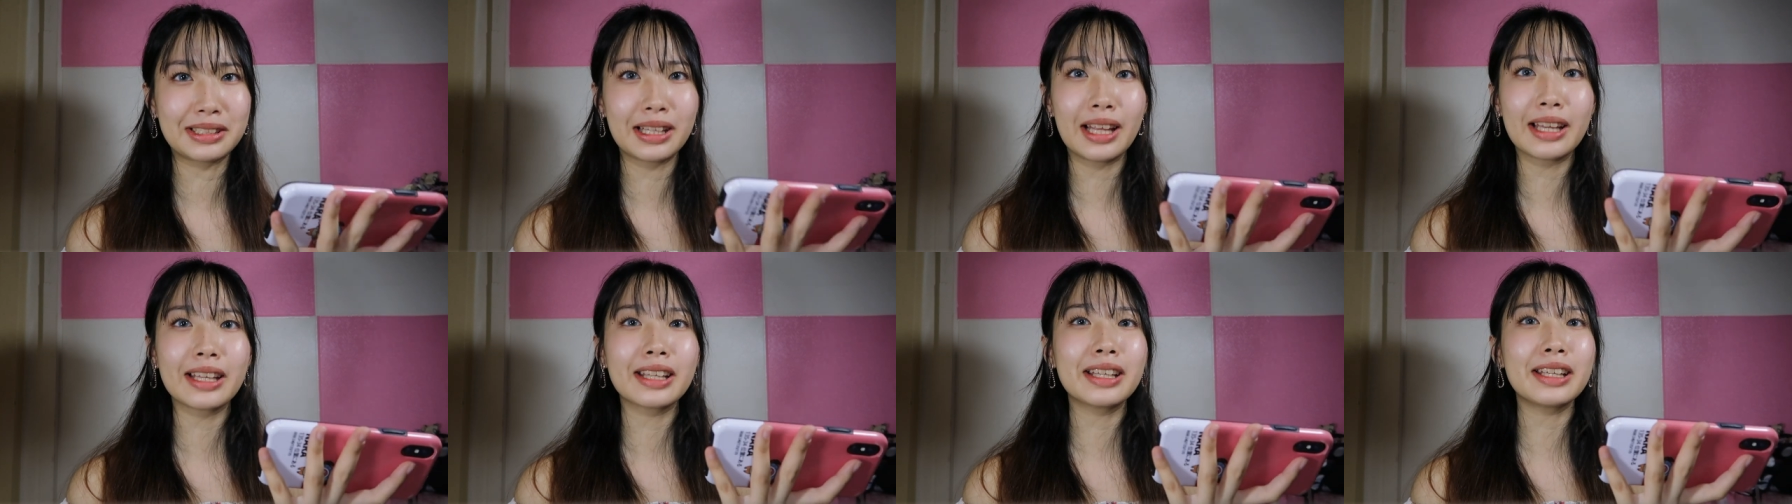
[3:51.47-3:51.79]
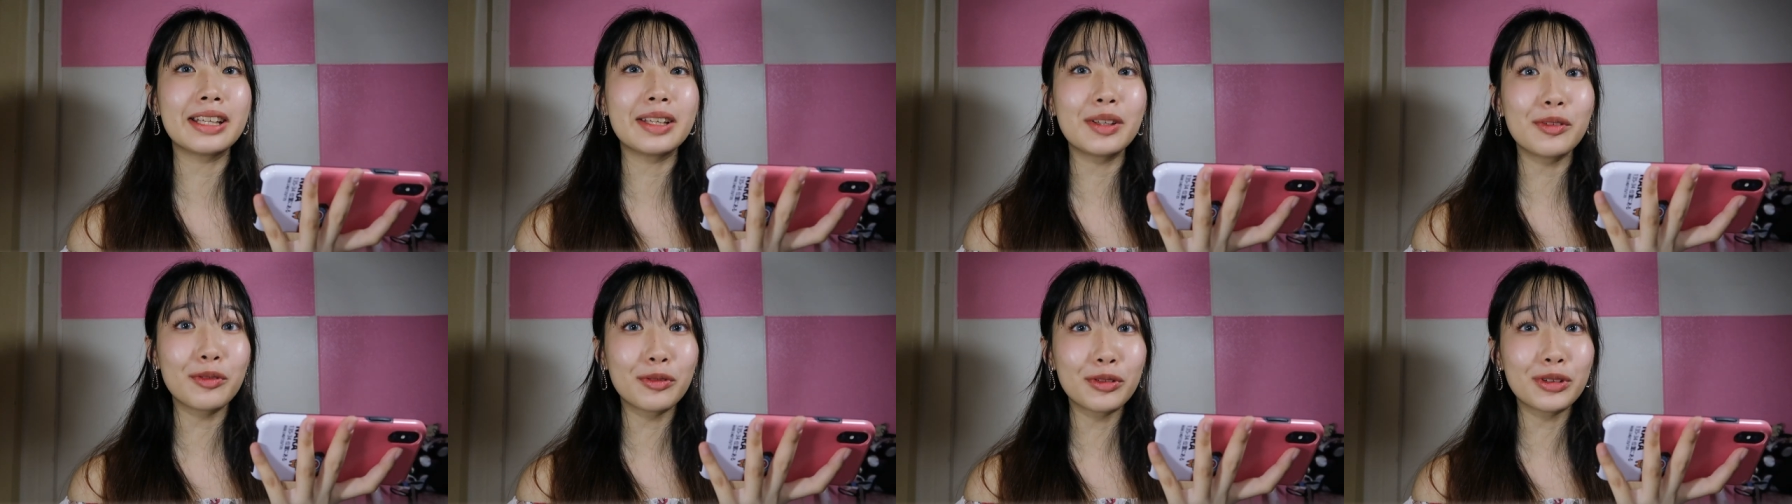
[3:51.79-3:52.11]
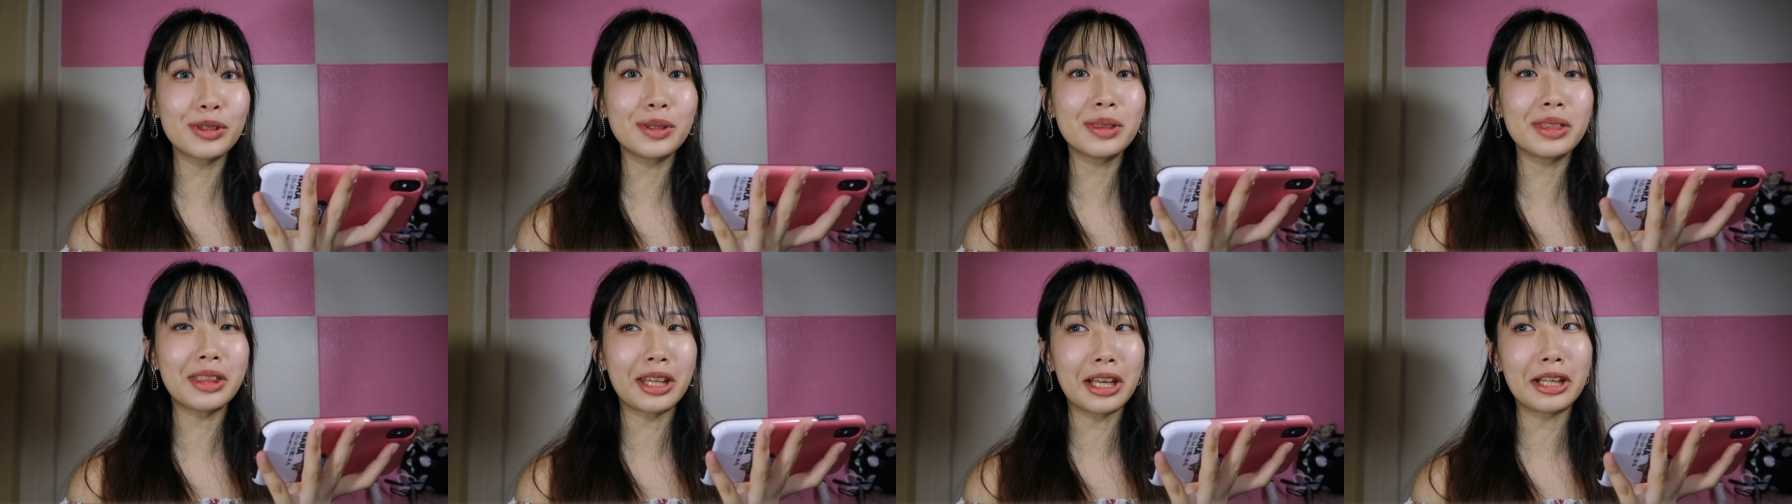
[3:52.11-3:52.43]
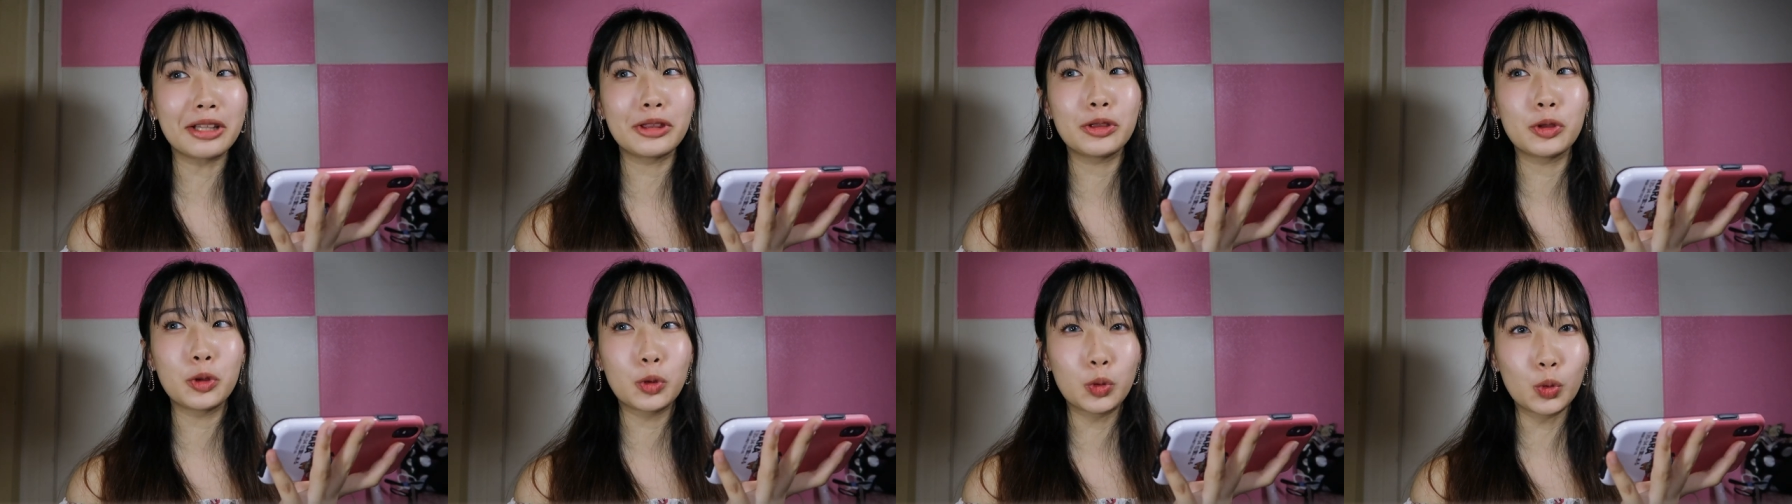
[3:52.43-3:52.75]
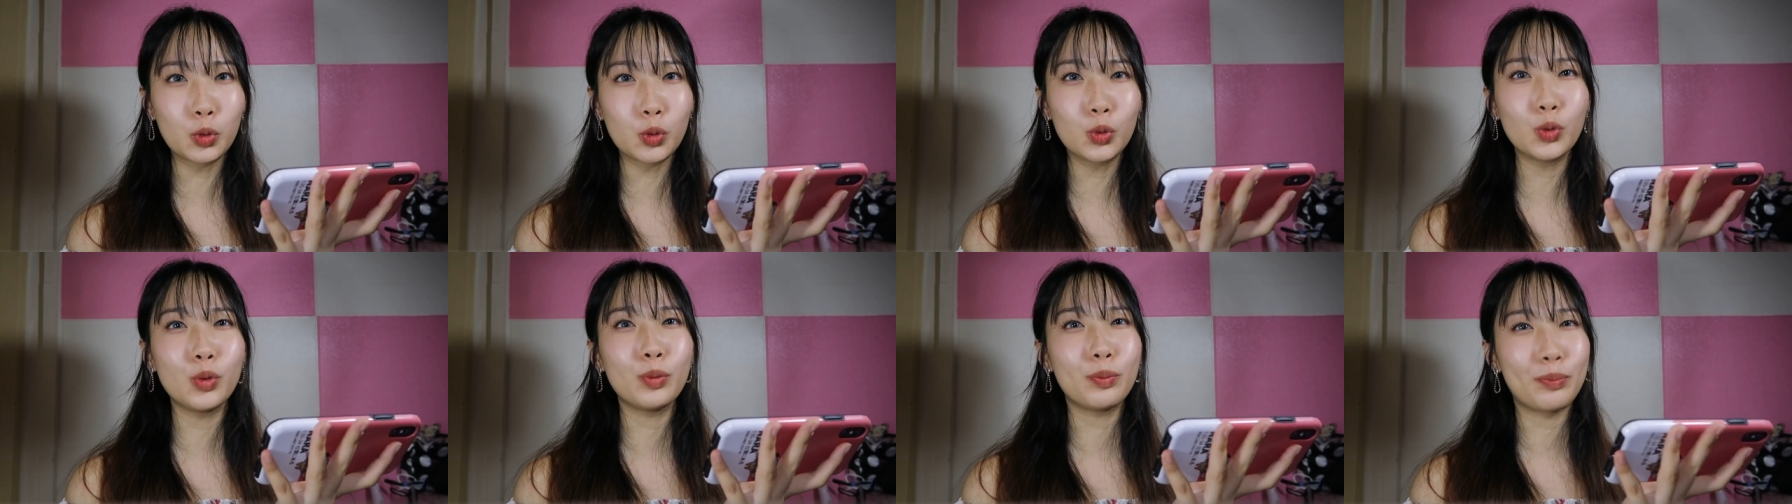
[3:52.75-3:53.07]
Like, even that
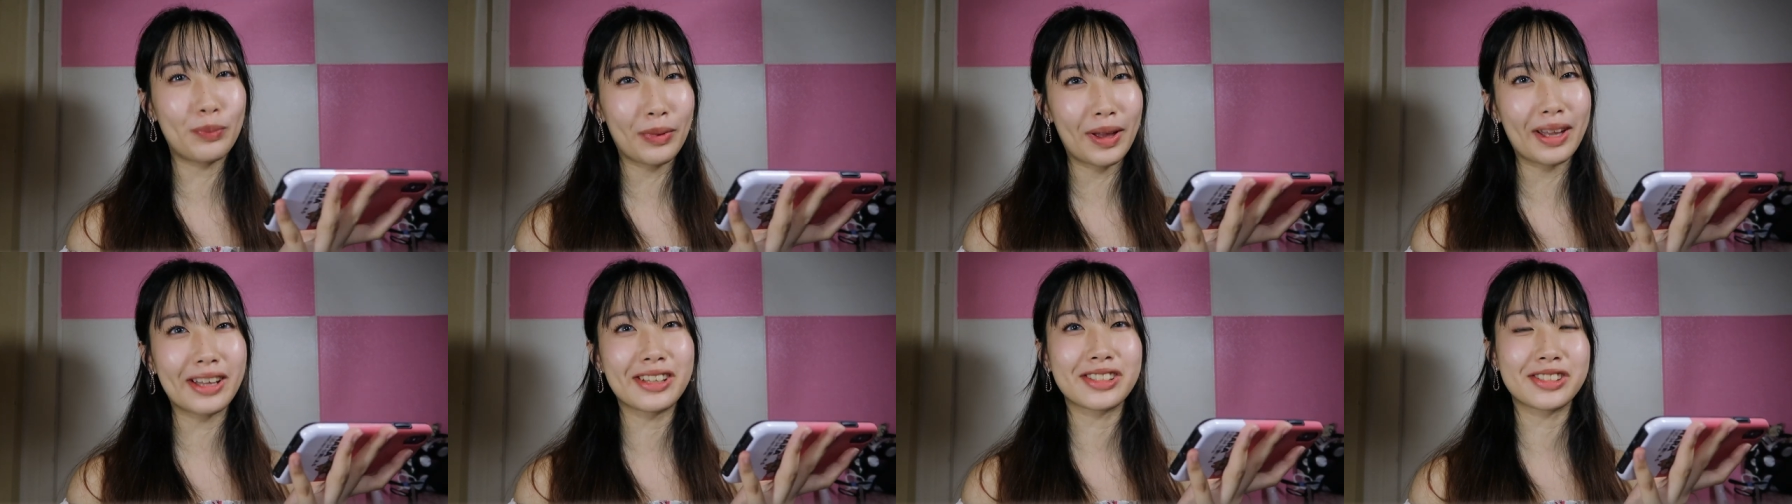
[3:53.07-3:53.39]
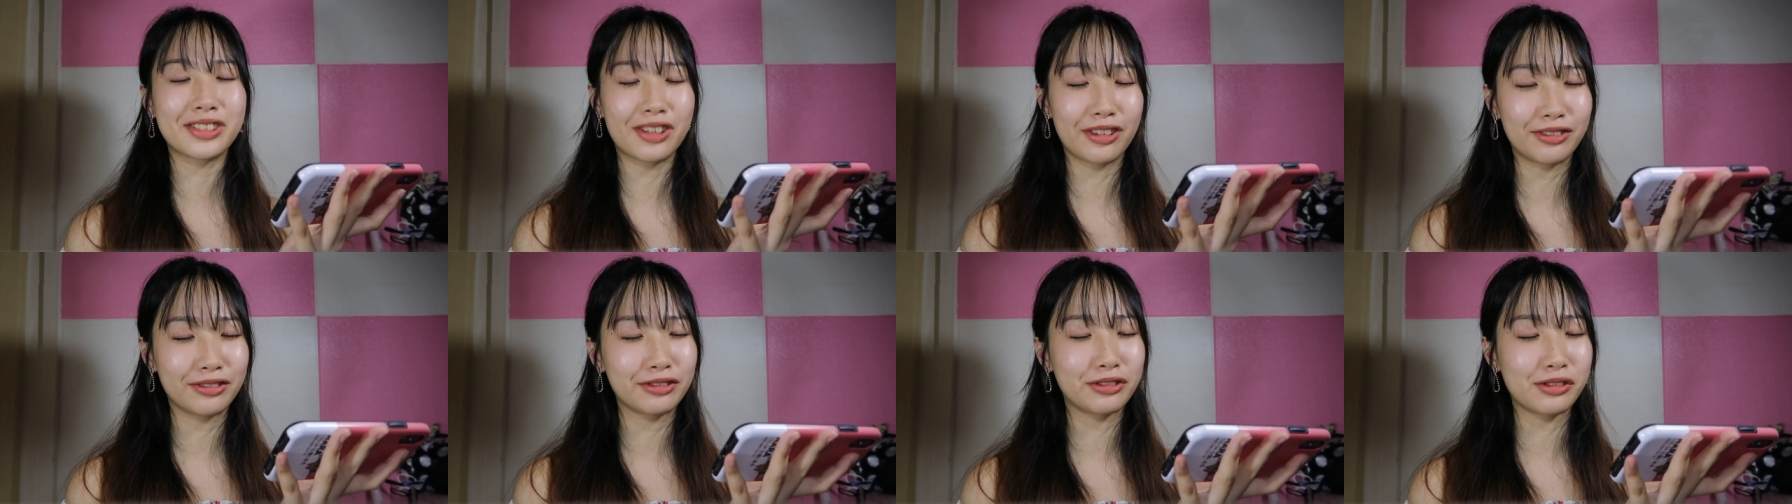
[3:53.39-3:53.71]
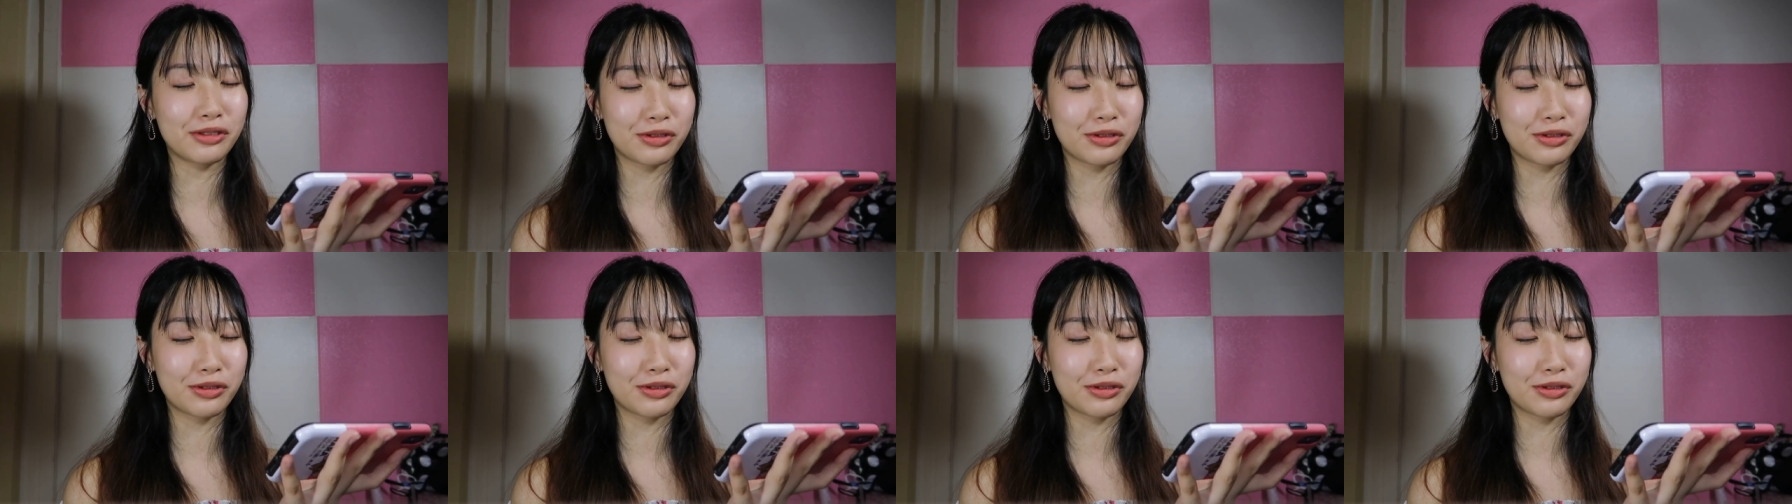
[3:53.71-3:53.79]
two bags of